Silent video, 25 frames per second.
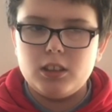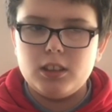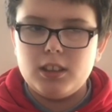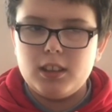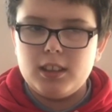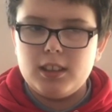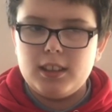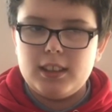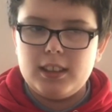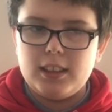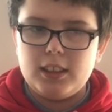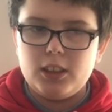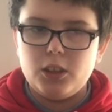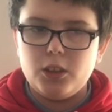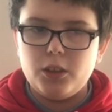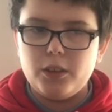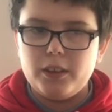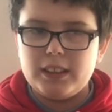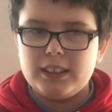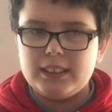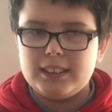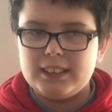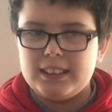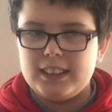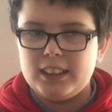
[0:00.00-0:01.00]
the
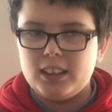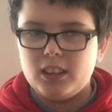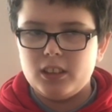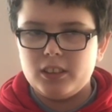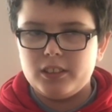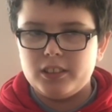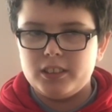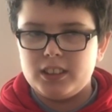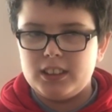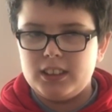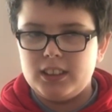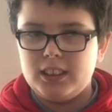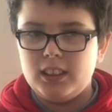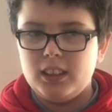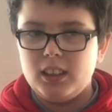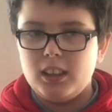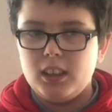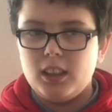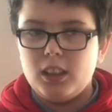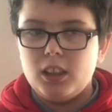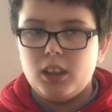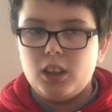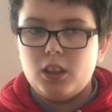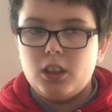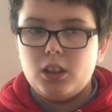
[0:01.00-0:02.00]
UNCRC.
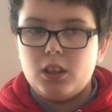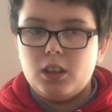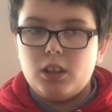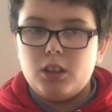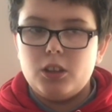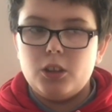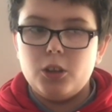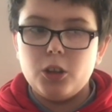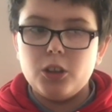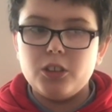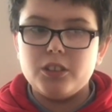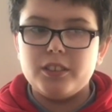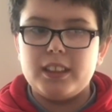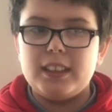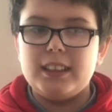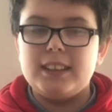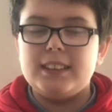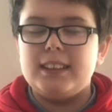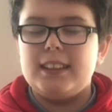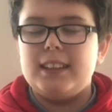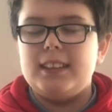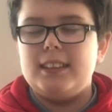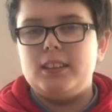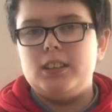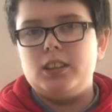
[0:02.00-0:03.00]
Your rights
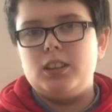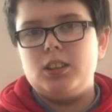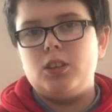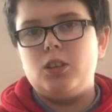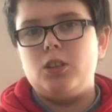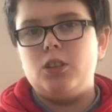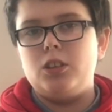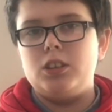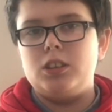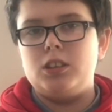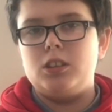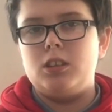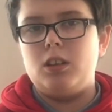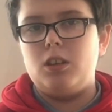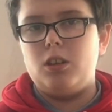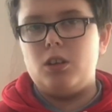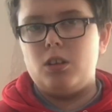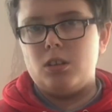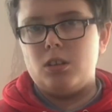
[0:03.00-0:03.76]
in Scottish law.